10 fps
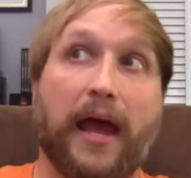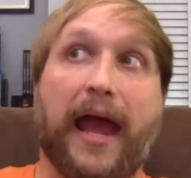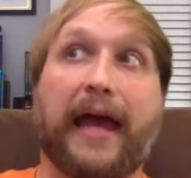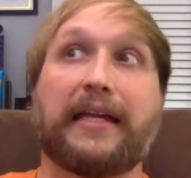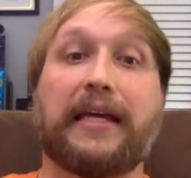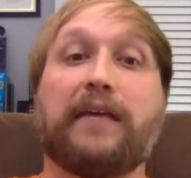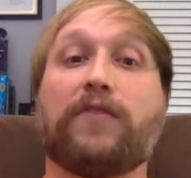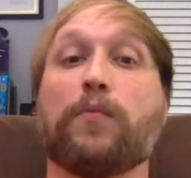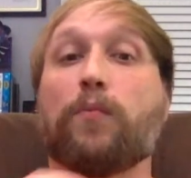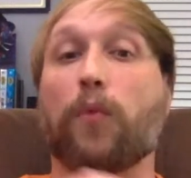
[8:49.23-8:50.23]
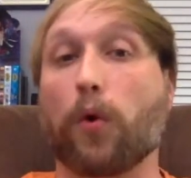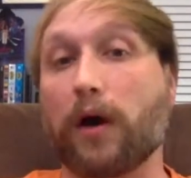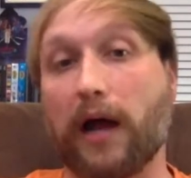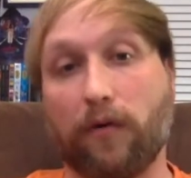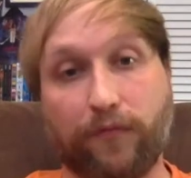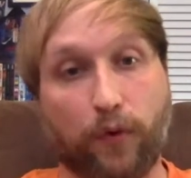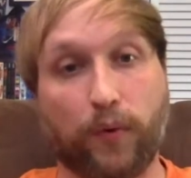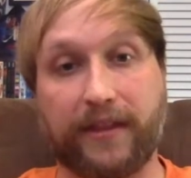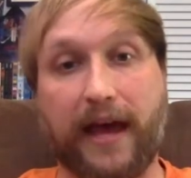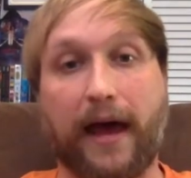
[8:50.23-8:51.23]
And even more helpful
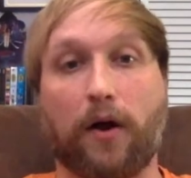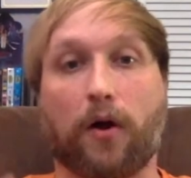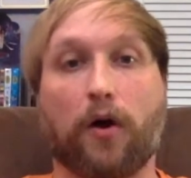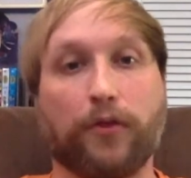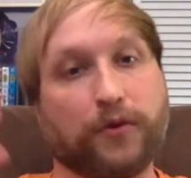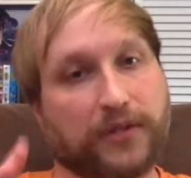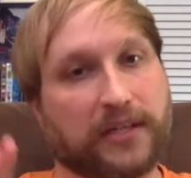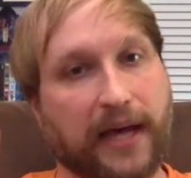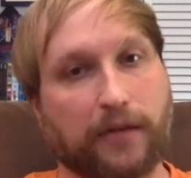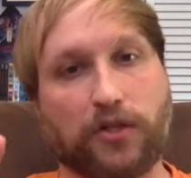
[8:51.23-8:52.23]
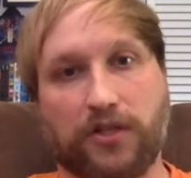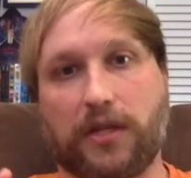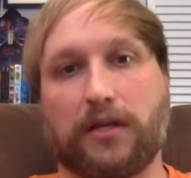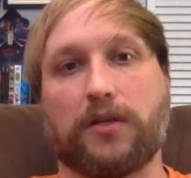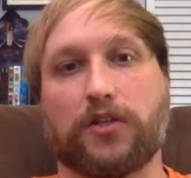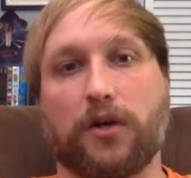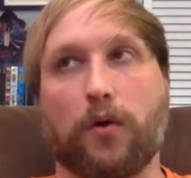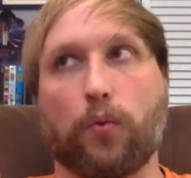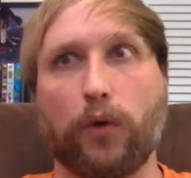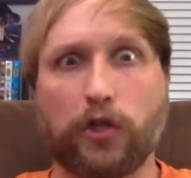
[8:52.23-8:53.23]
with that are all those sketches that they
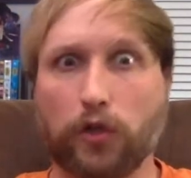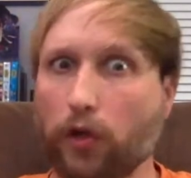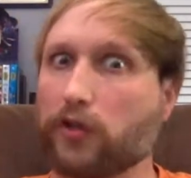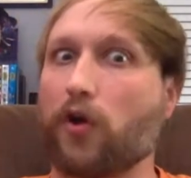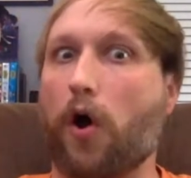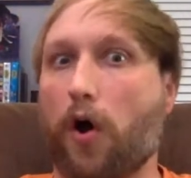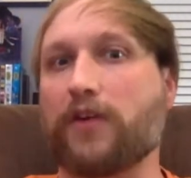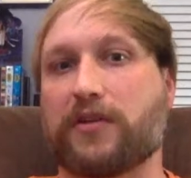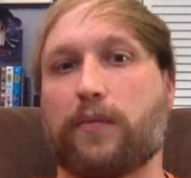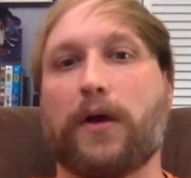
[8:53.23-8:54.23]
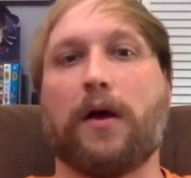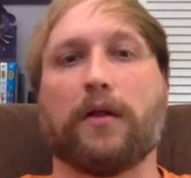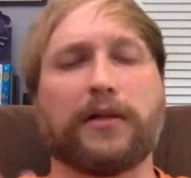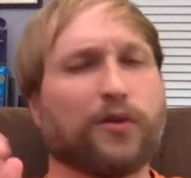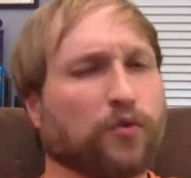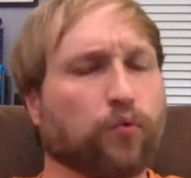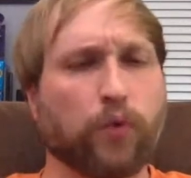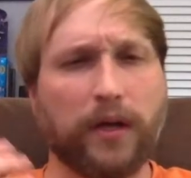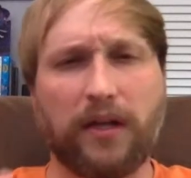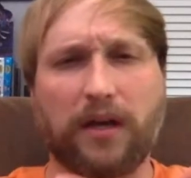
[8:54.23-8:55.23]
showed, which looked awesome. Like those
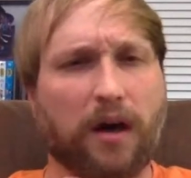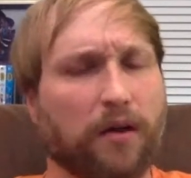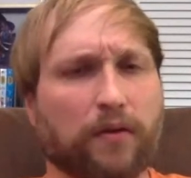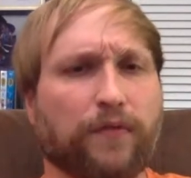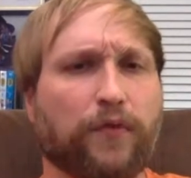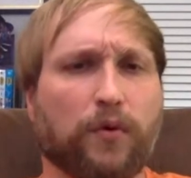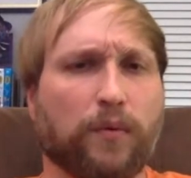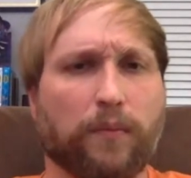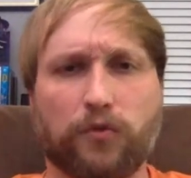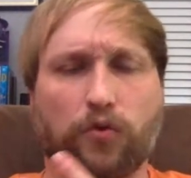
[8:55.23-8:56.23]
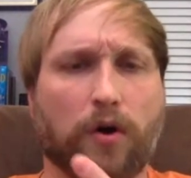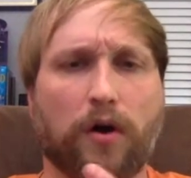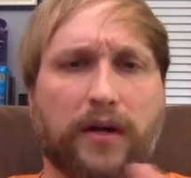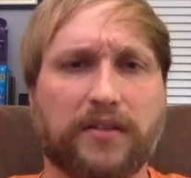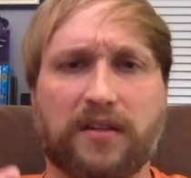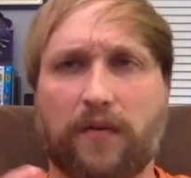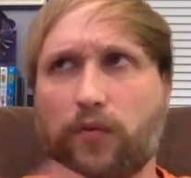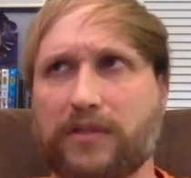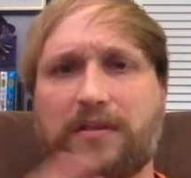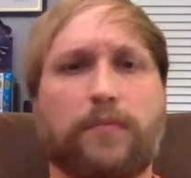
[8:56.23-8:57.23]
really colorful drawings of
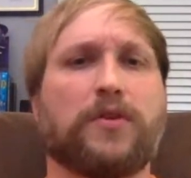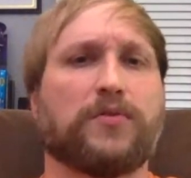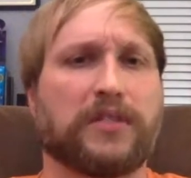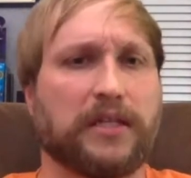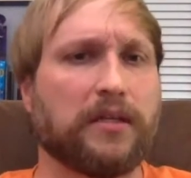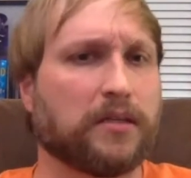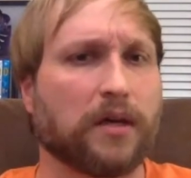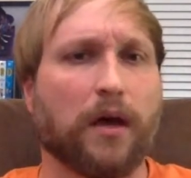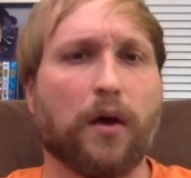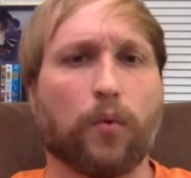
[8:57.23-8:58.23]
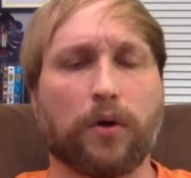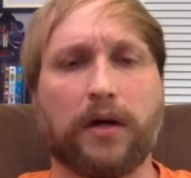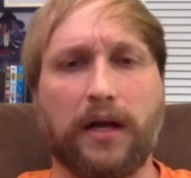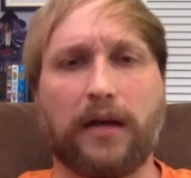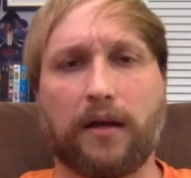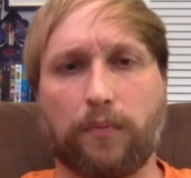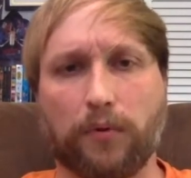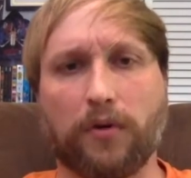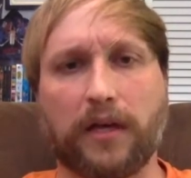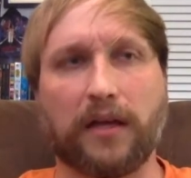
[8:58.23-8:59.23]
what some of those scenes were going to end up
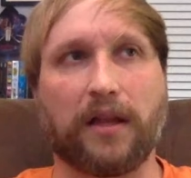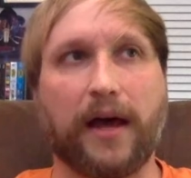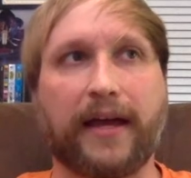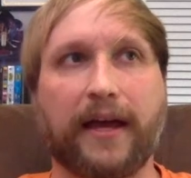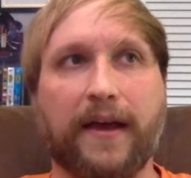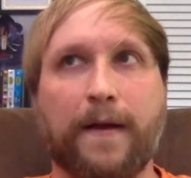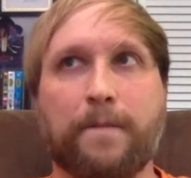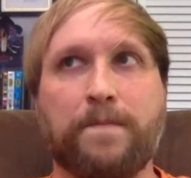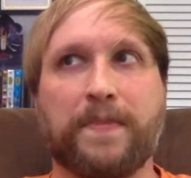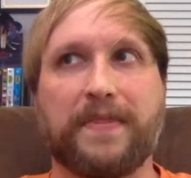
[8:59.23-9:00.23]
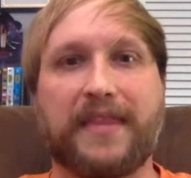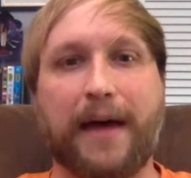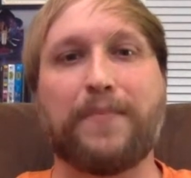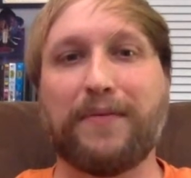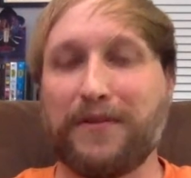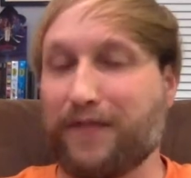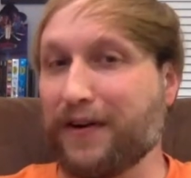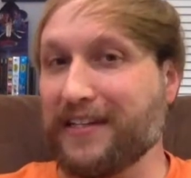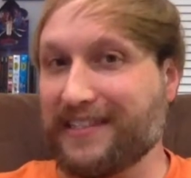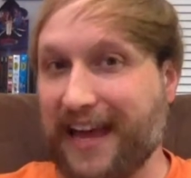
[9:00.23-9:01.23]
looking like that made me
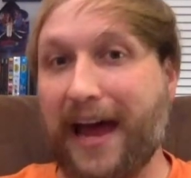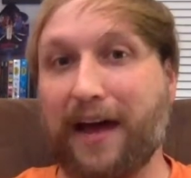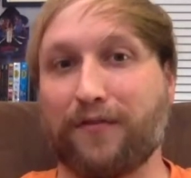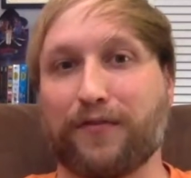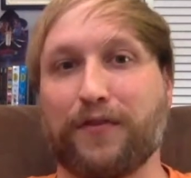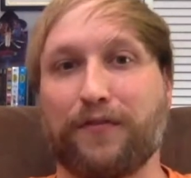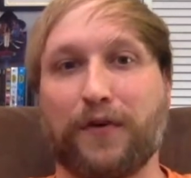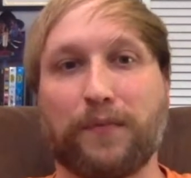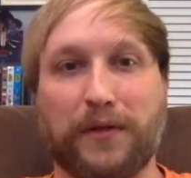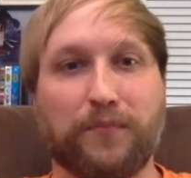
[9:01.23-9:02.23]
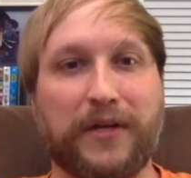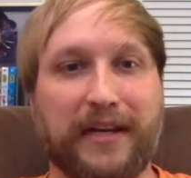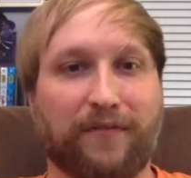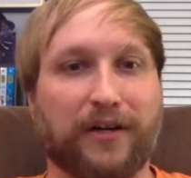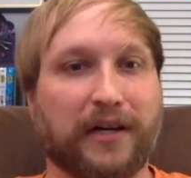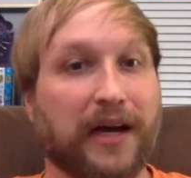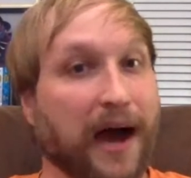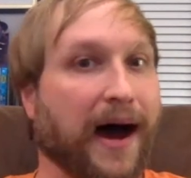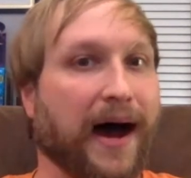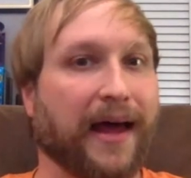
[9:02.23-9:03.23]
very sad for the film that we never
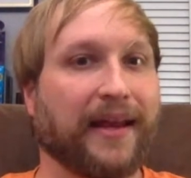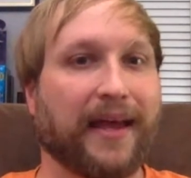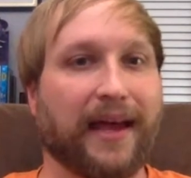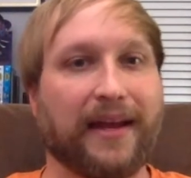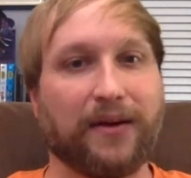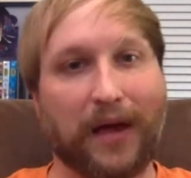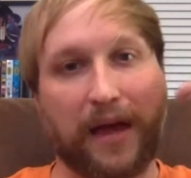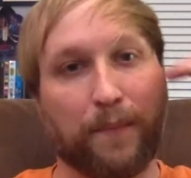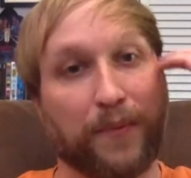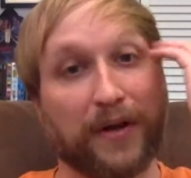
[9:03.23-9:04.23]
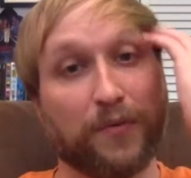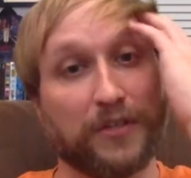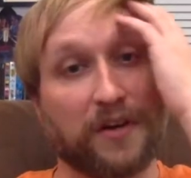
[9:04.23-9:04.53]
got and it but it was